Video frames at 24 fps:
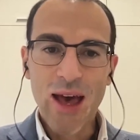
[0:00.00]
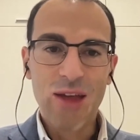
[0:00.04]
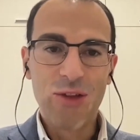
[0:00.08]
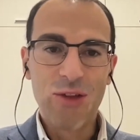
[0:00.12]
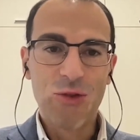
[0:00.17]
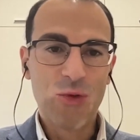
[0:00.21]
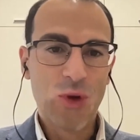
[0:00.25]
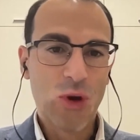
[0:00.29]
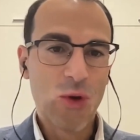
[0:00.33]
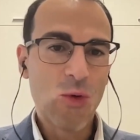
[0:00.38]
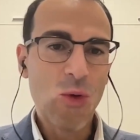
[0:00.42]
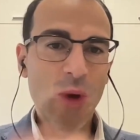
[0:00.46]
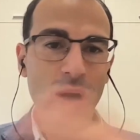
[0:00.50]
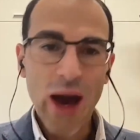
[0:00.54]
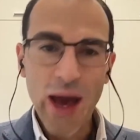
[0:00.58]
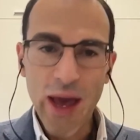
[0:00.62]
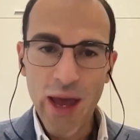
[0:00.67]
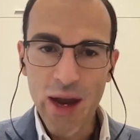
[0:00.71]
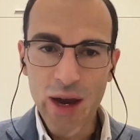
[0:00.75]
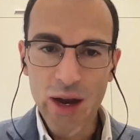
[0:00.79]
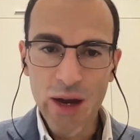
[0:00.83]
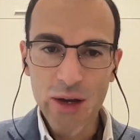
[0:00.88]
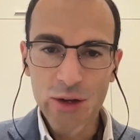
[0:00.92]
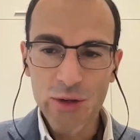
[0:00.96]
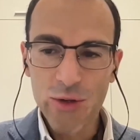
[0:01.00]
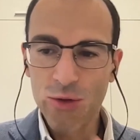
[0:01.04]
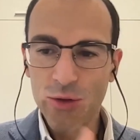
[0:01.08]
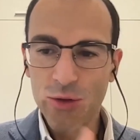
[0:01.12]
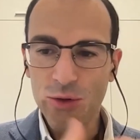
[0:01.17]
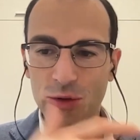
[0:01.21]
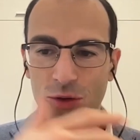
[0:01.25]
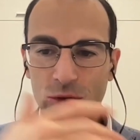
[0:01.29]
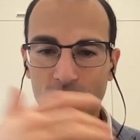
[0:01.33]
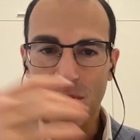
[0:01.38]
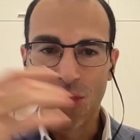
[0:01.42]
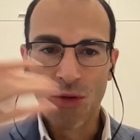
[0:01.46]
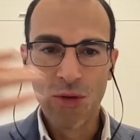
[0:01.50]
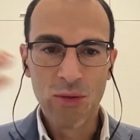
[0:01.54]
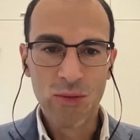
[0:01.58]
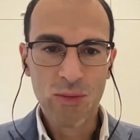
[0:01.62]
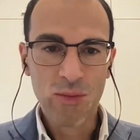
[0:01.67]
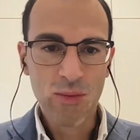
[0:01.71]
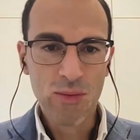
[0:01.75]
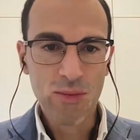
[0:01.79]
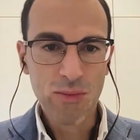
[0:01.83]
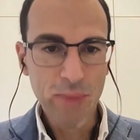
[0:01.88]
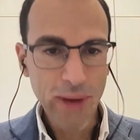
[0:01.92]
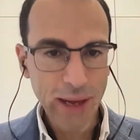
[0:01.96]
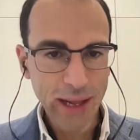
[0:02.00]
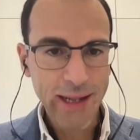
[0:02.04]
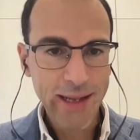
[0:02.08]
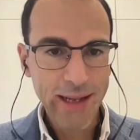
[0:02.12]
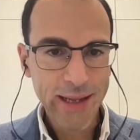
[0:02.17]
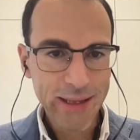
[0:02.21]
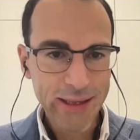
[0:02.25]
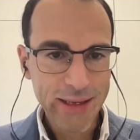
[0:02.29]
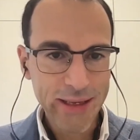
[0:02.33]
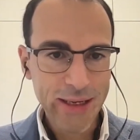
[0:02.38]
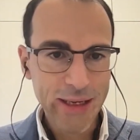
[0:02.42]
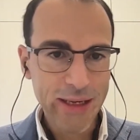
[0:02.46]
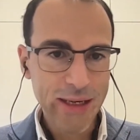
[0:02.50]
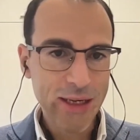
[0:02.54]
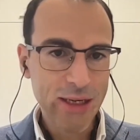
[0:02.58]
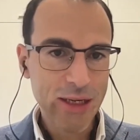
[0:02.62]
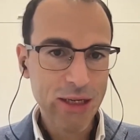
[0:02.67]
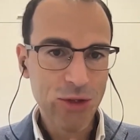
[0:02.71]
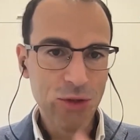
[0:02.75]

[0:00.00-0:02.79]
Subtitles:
To acquire, to build,